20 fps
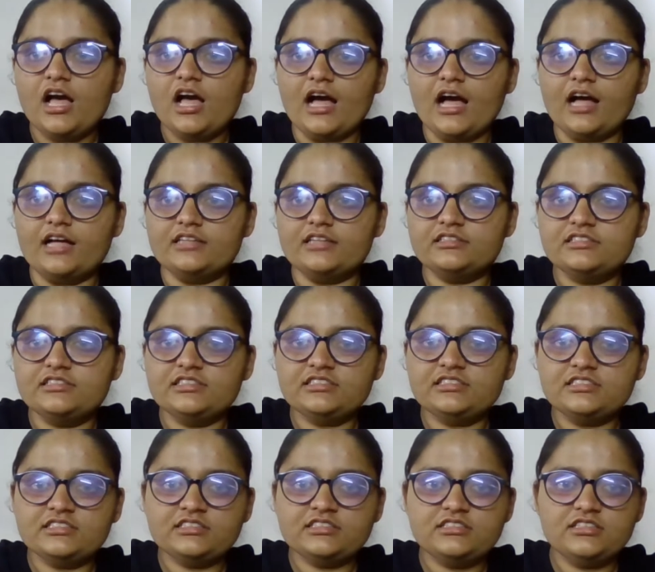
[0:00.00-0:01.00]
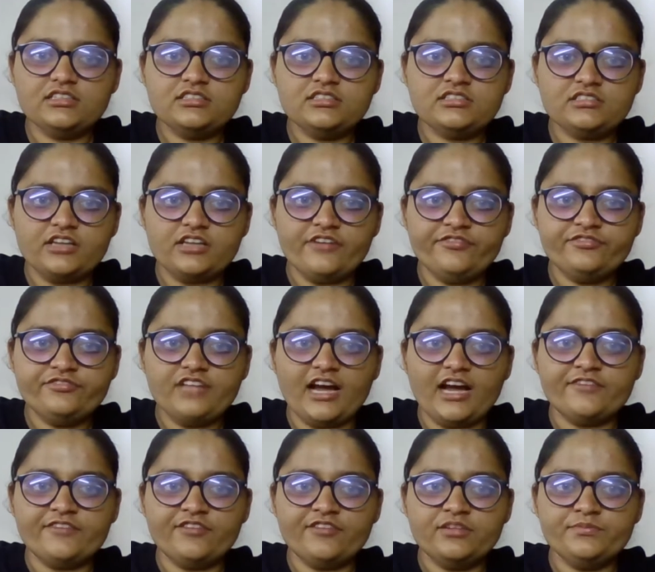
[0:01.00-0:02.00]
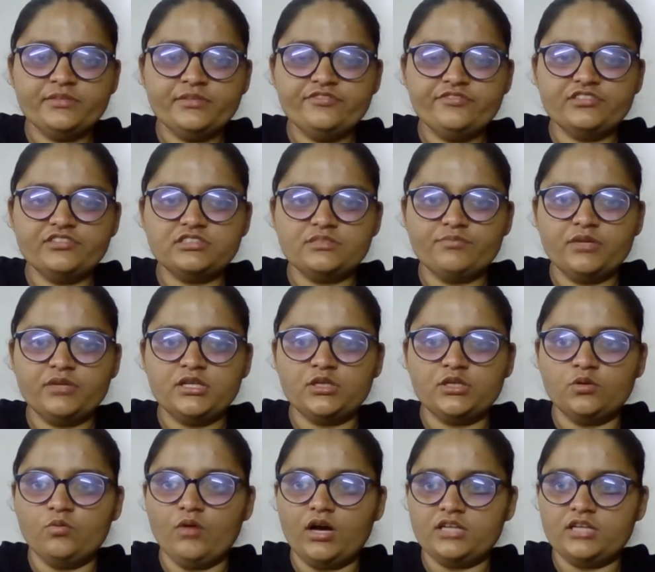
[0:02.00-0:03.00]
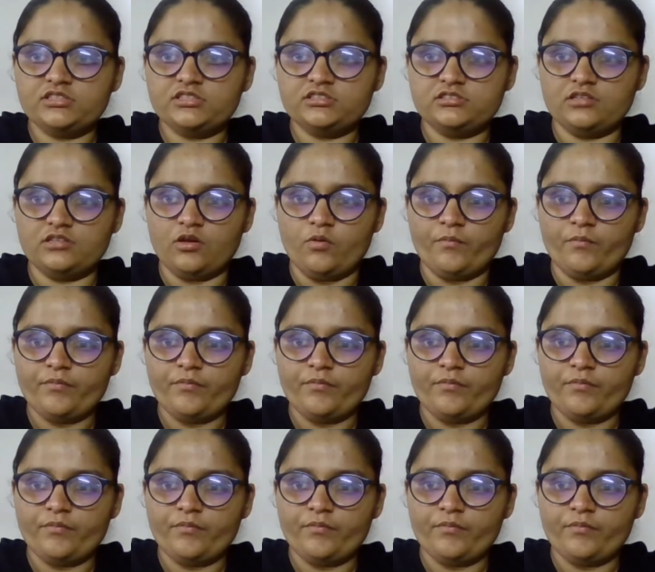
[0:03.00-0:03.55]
and this is the stuff that will be visible to us now.